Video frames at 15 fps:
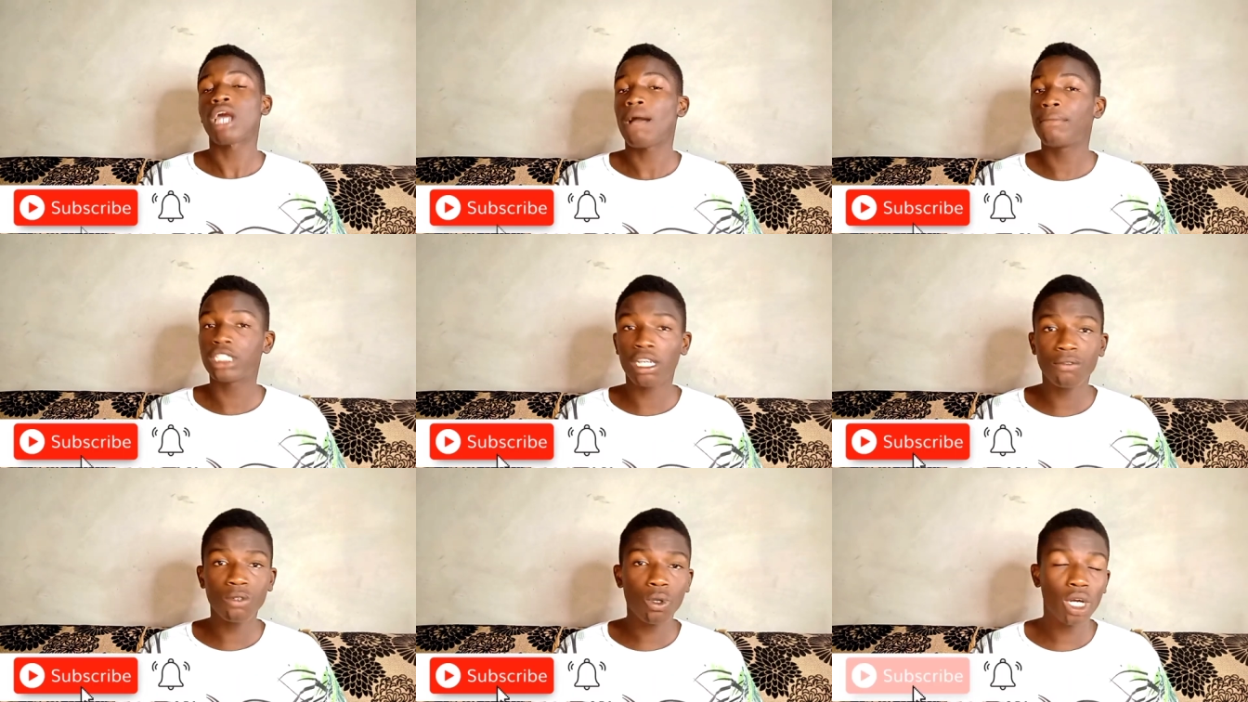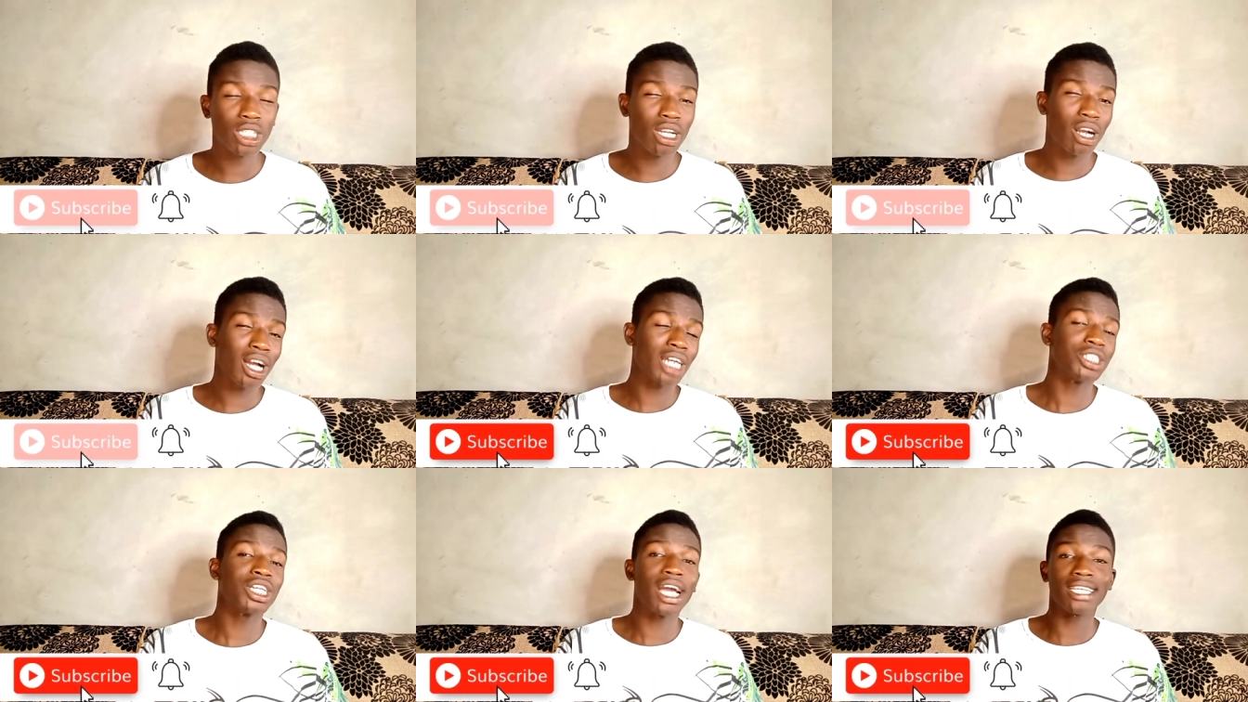I'm Mr. Bukwas, and I'll
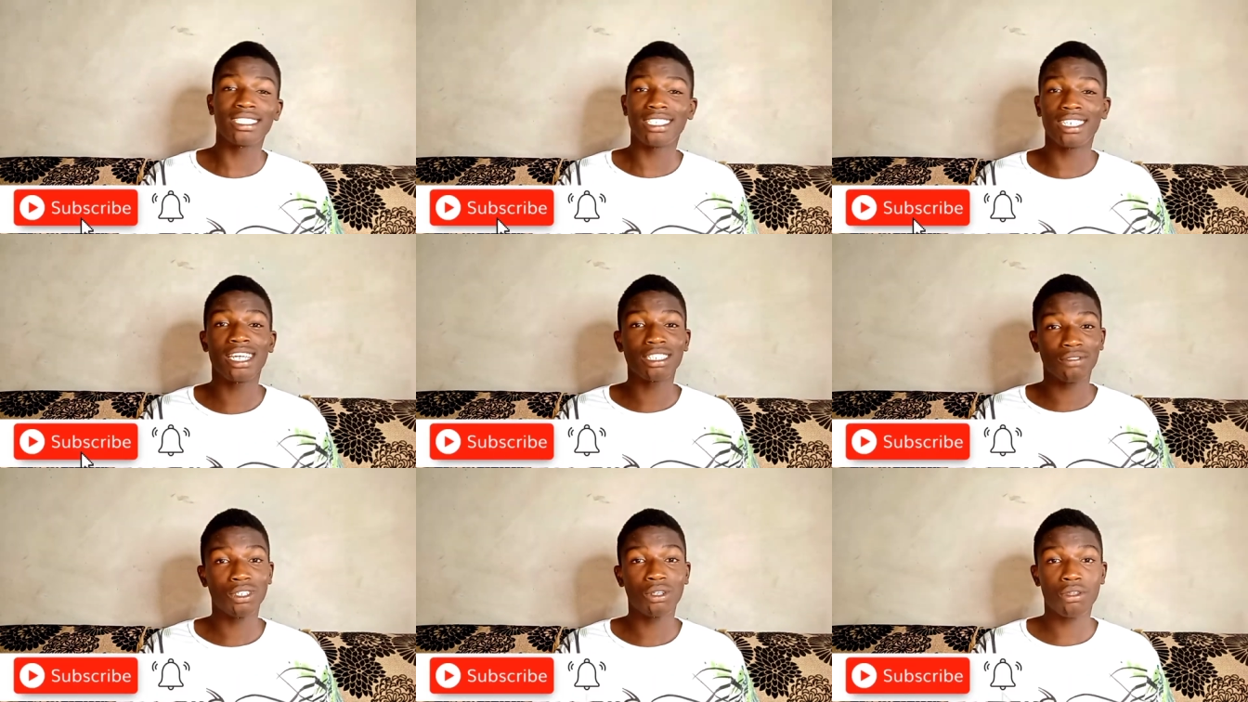catch you guys in the next video.